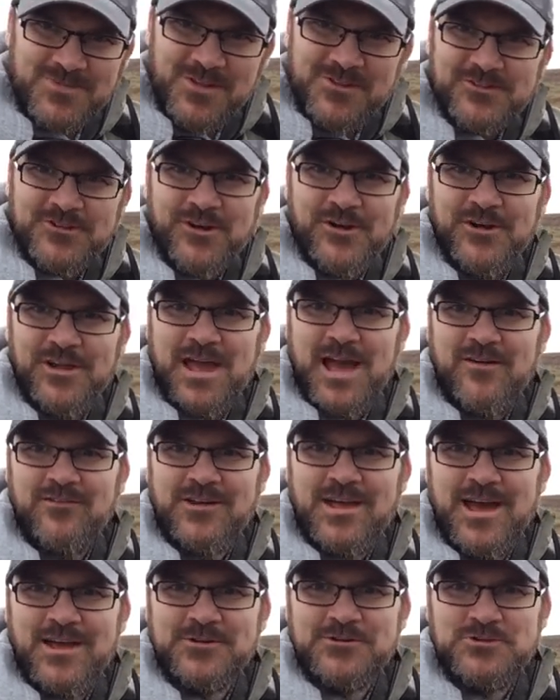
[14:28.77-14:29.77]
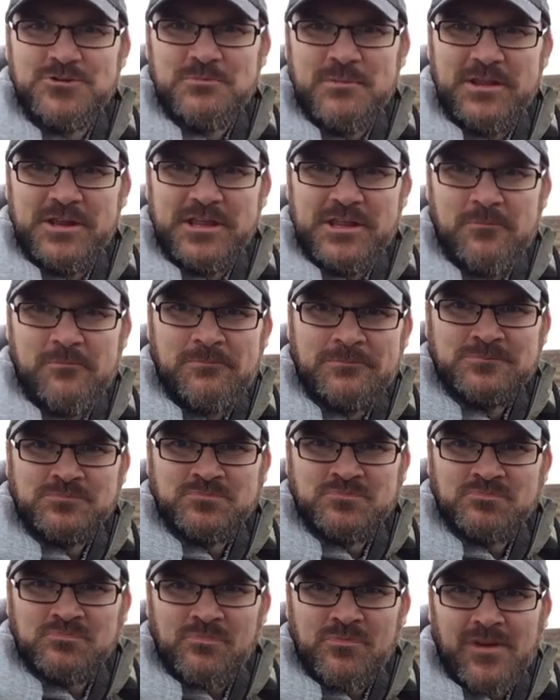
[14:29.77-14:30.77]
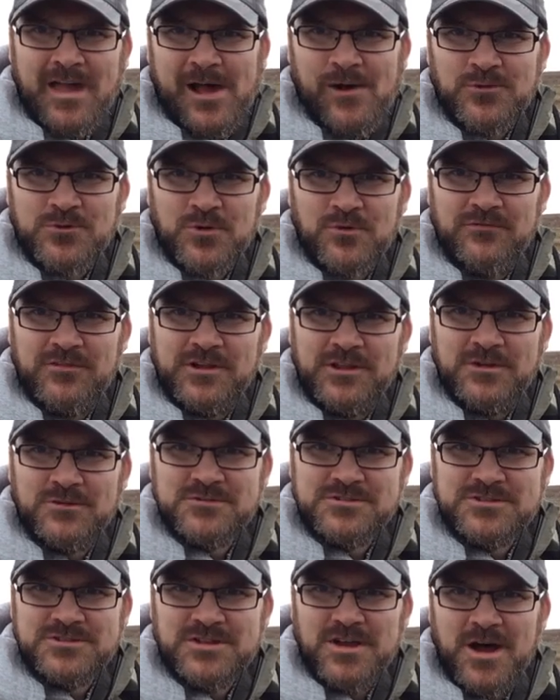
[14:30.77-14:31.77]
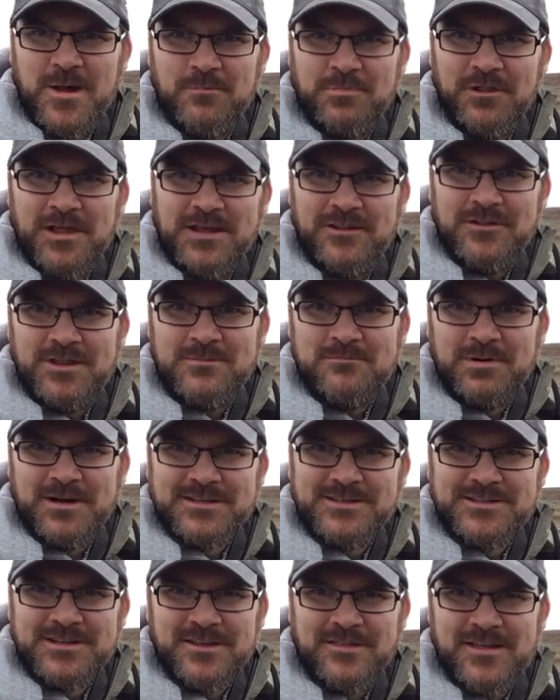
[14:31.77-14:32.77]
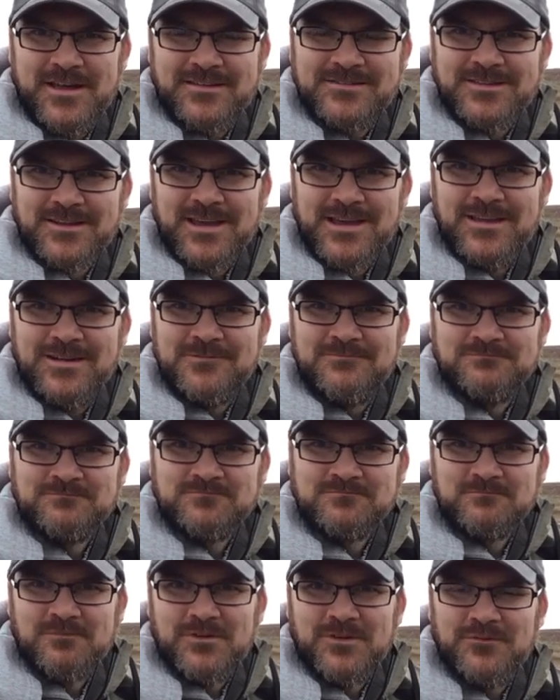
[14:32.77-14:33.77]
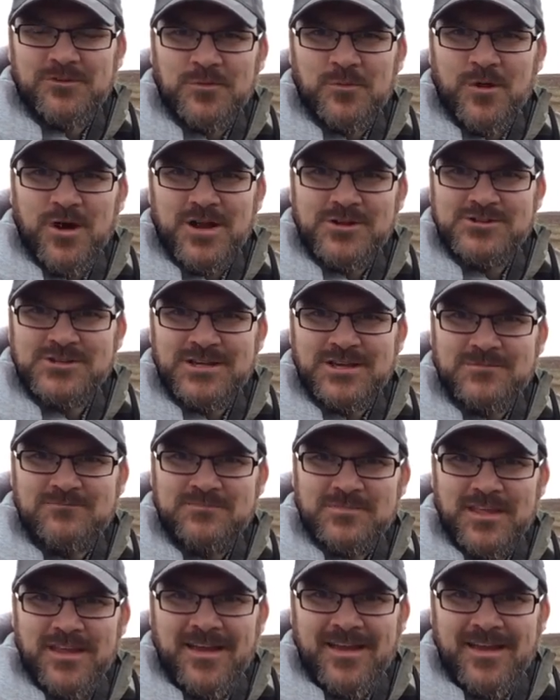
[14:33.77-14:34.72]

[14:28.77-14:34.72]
Sorry I haven't had too many outdoor videos up lately, but thanks again for watching.